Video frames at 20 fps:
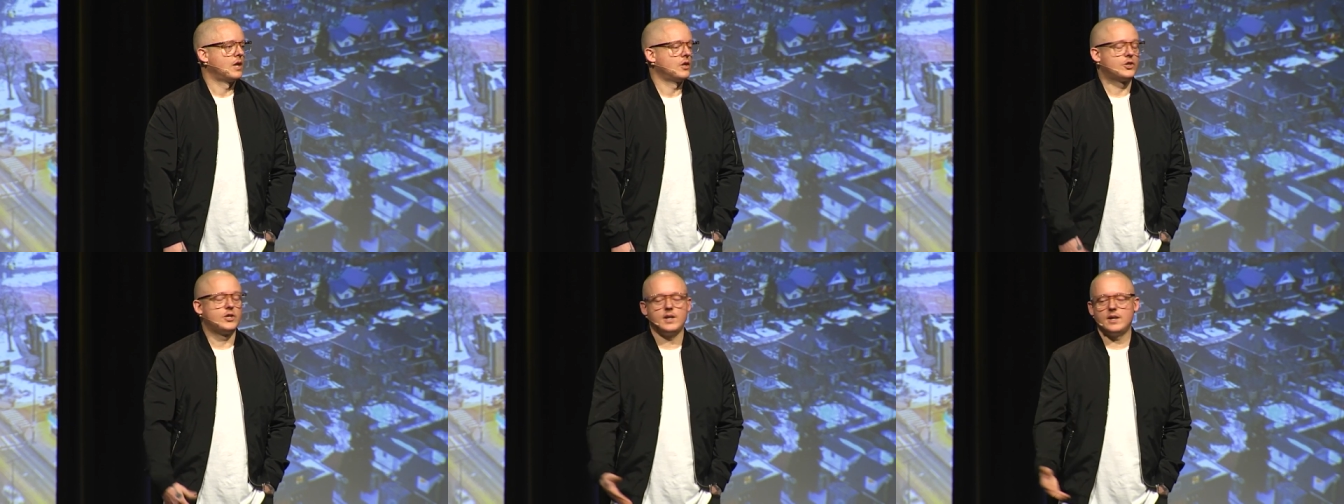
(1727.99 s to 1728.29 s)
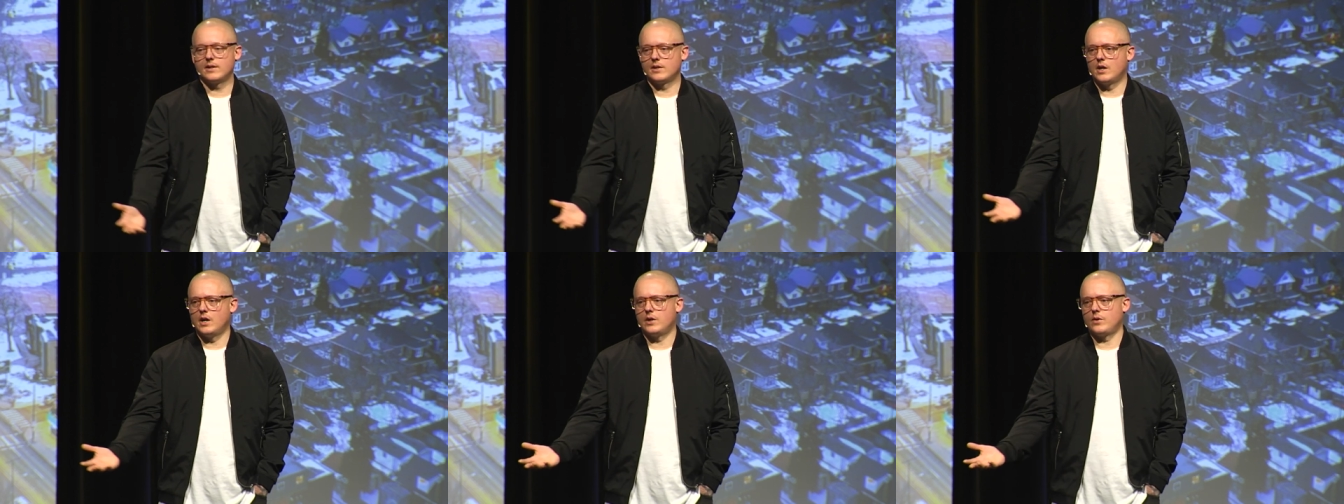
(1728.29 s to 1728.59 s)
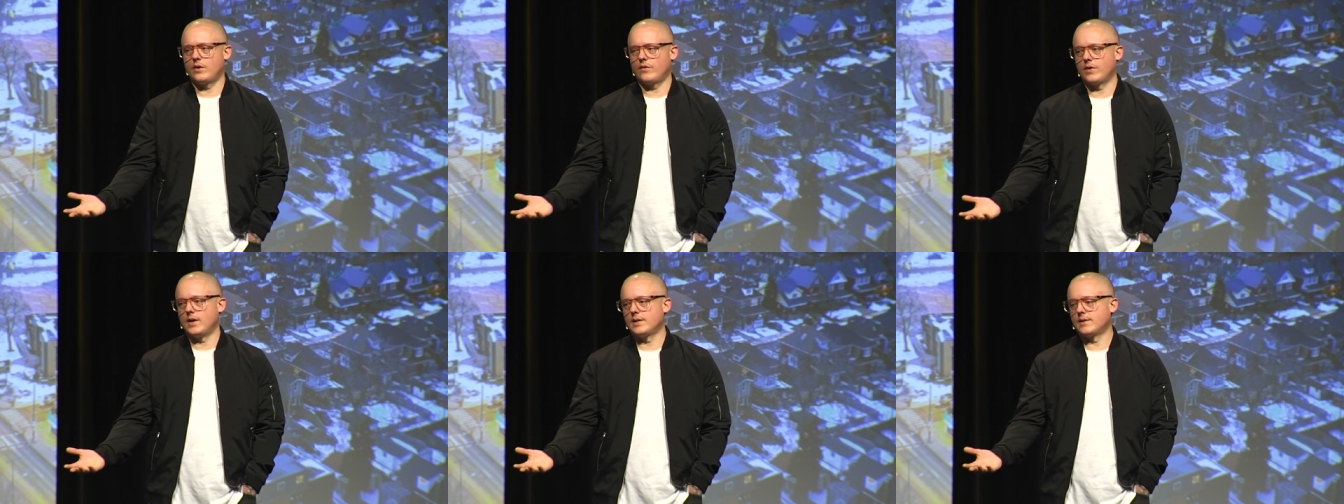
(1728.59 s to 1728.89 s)
She had gone
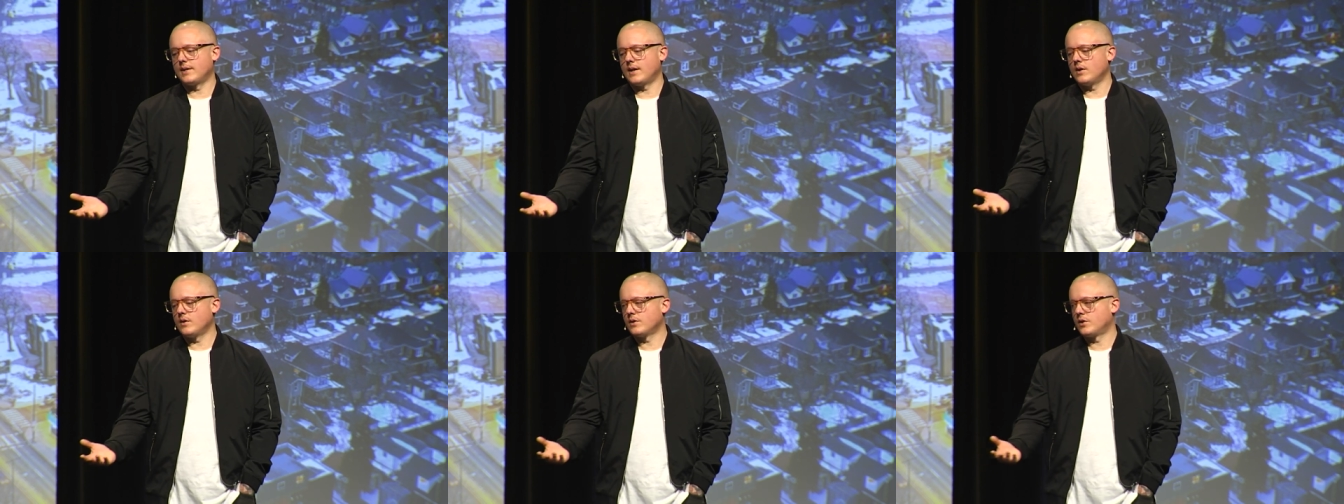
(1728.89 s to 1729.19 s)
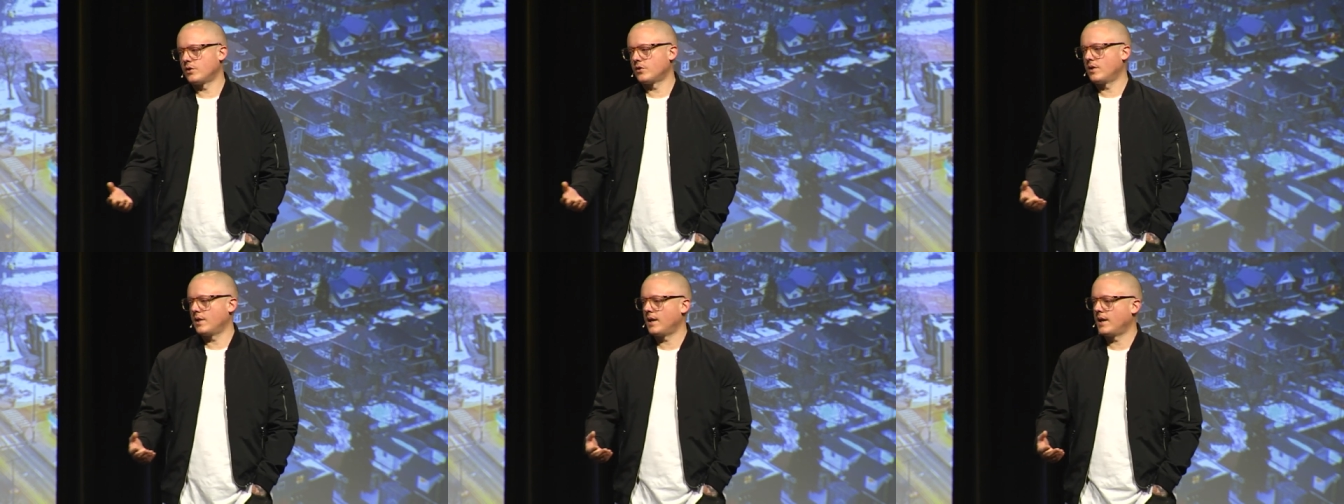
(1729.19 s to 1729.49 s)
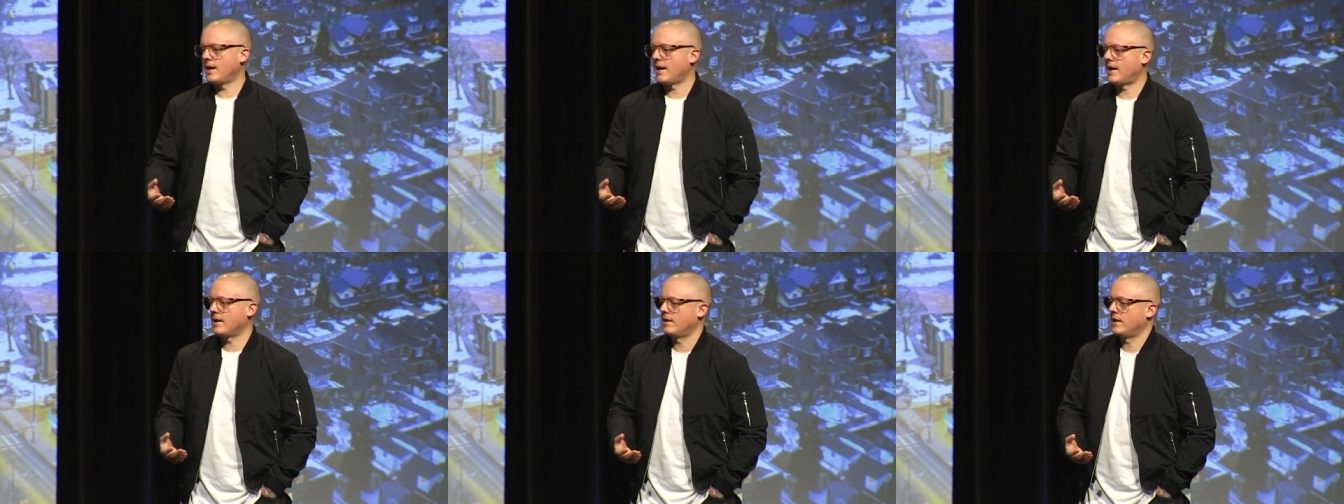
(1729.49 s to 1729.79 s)
to a friend's house.
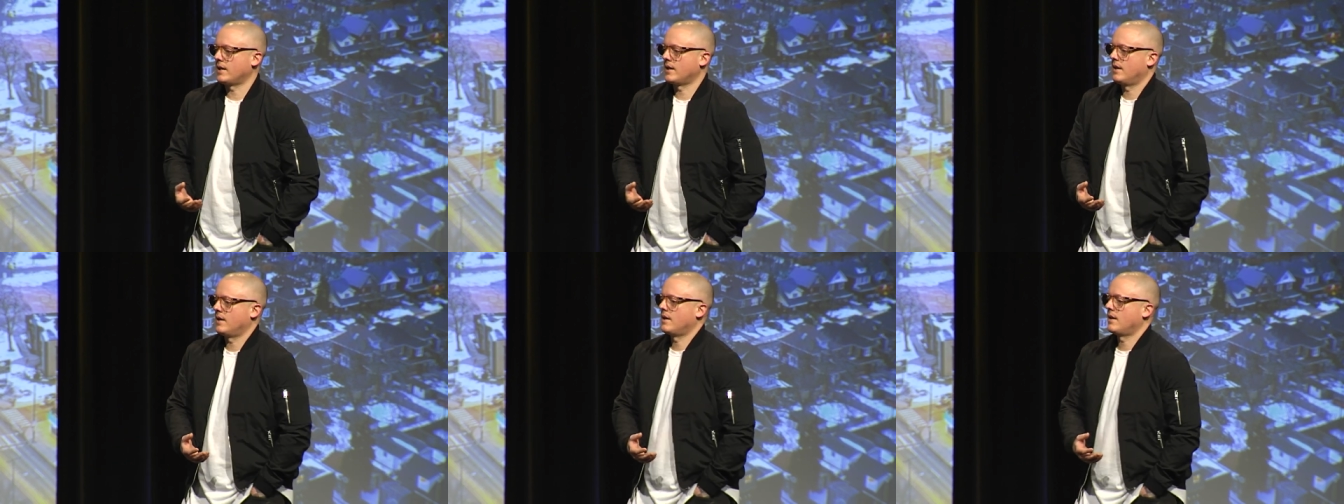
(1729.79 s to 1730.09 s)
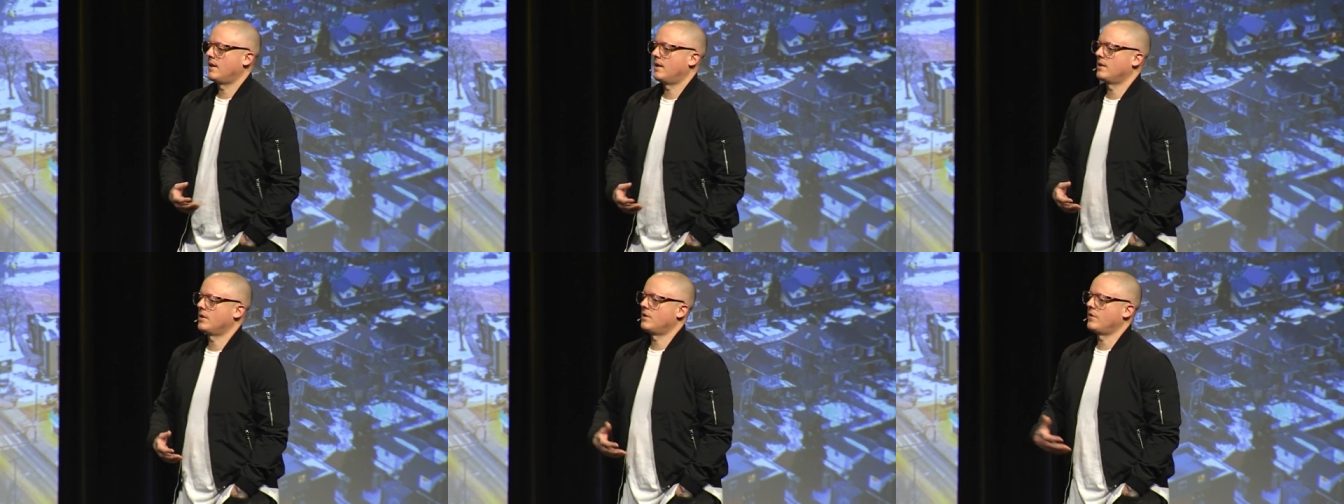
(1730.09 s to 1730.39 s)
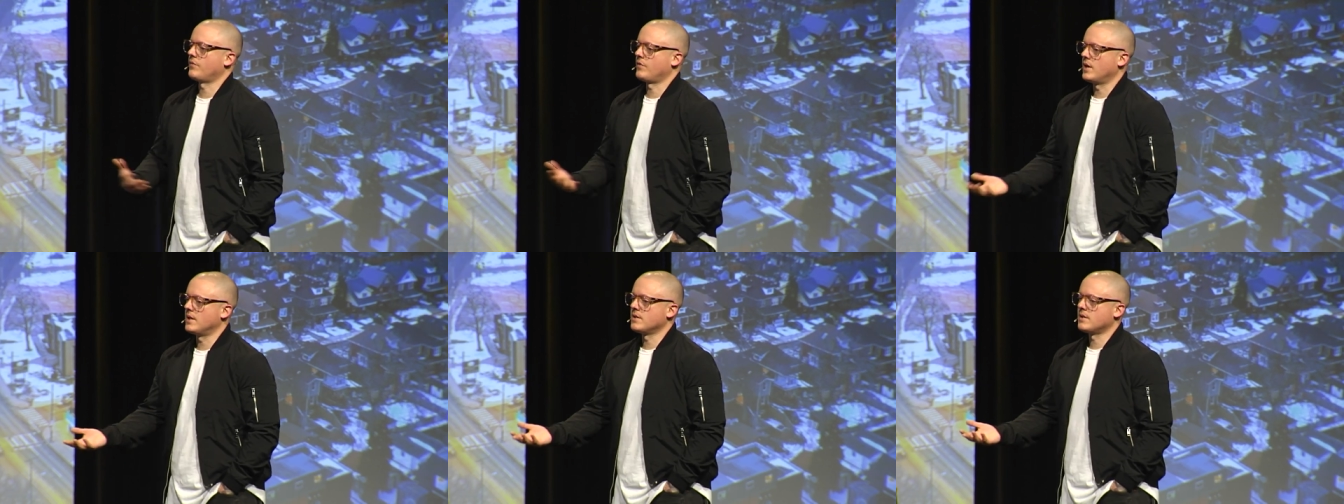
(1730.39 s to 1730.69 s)
They had like a, a
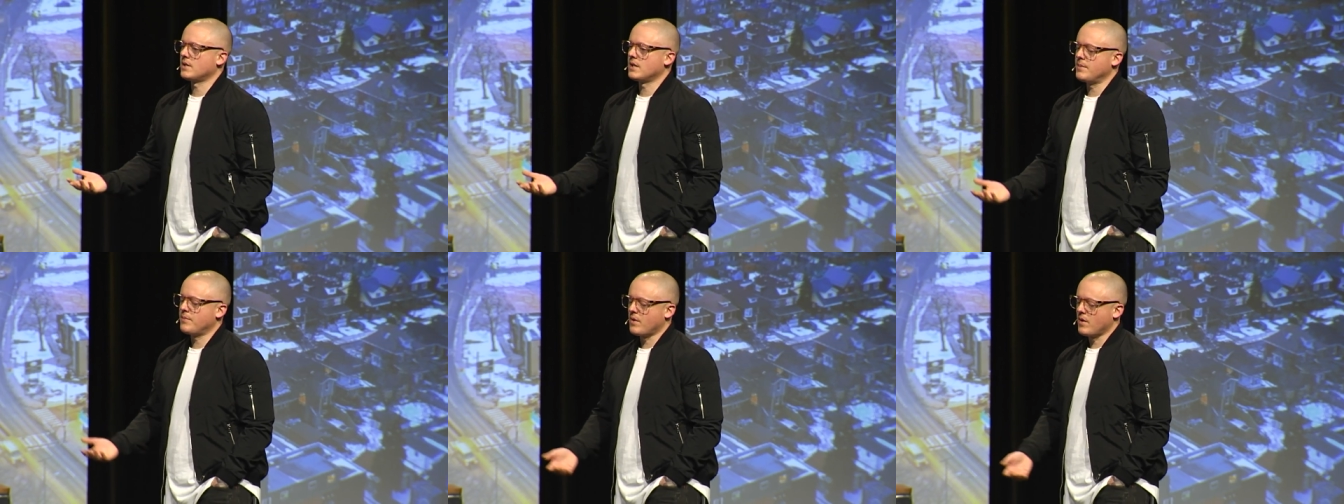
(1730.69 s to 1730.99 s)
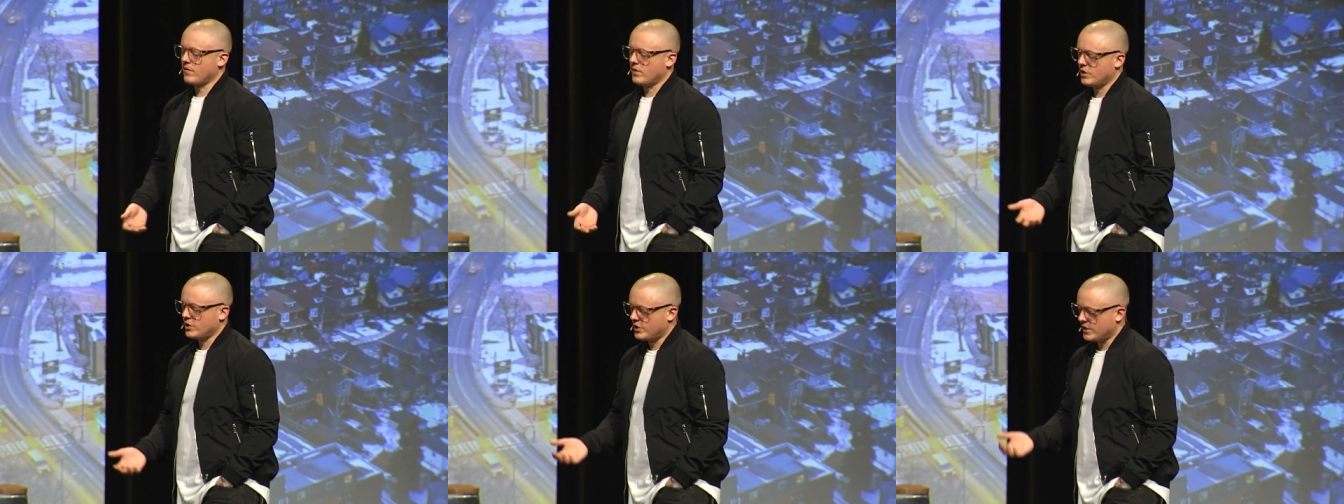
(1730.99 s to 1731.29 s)
little friend sleepover.